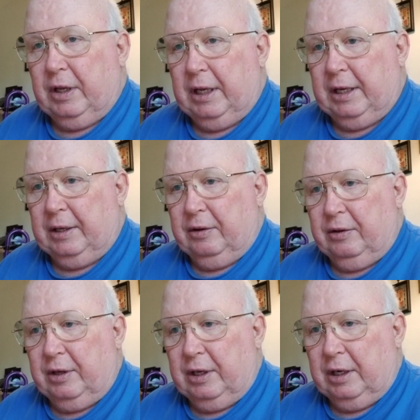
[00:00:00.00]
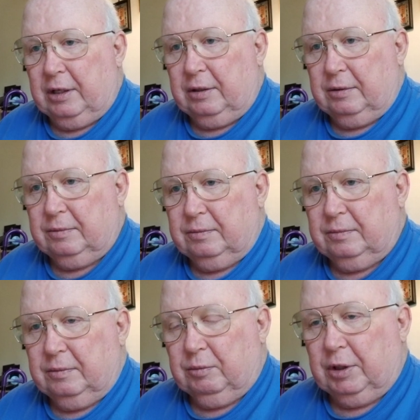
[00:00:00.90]
and the
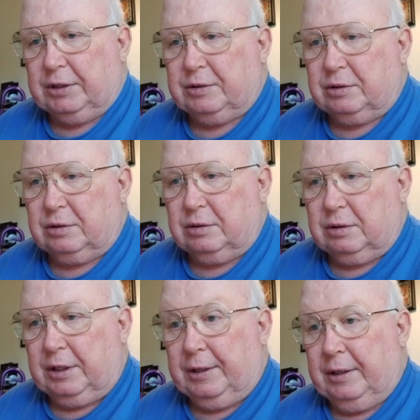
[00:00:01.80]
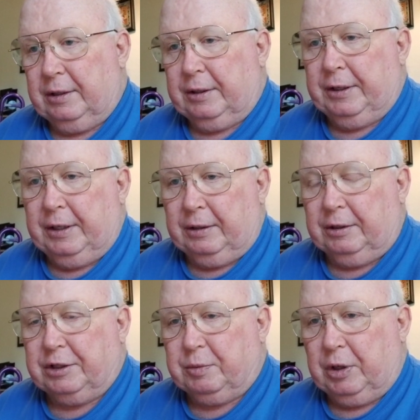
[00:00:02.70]
what's in
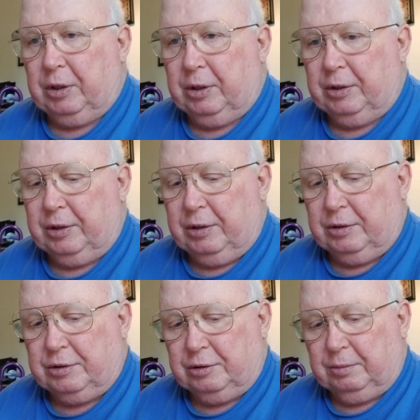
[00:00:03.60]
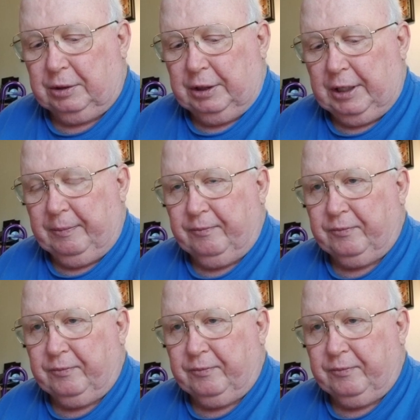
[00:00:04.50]
English we call the year of Jubilee.